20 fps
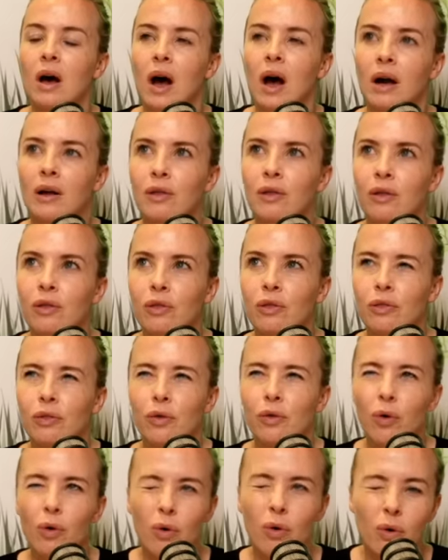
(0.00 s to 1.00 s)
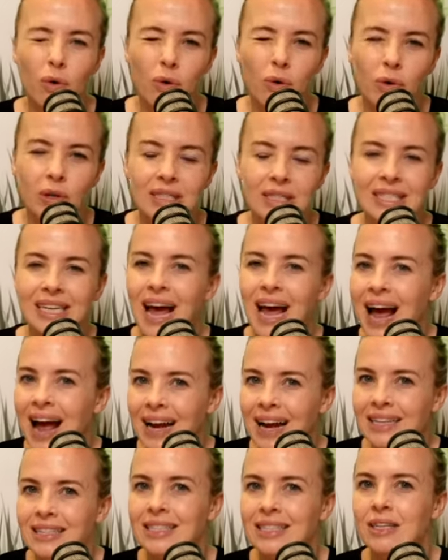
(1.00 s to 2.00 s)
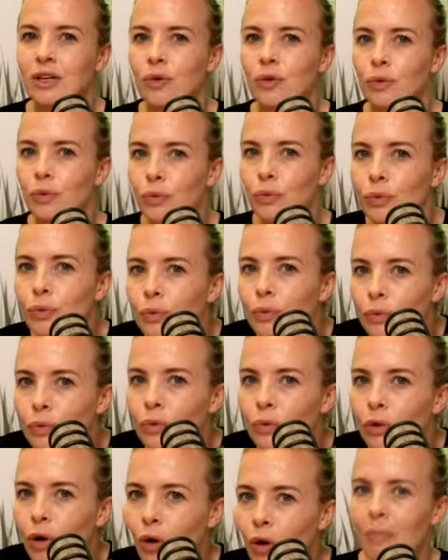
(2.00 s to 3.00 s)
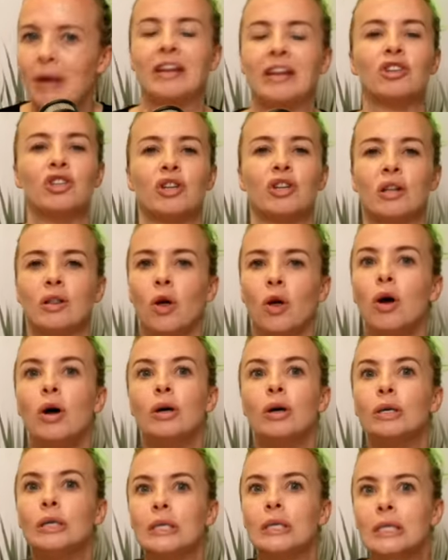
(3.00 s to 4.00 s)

I thought tactical got a mention a lot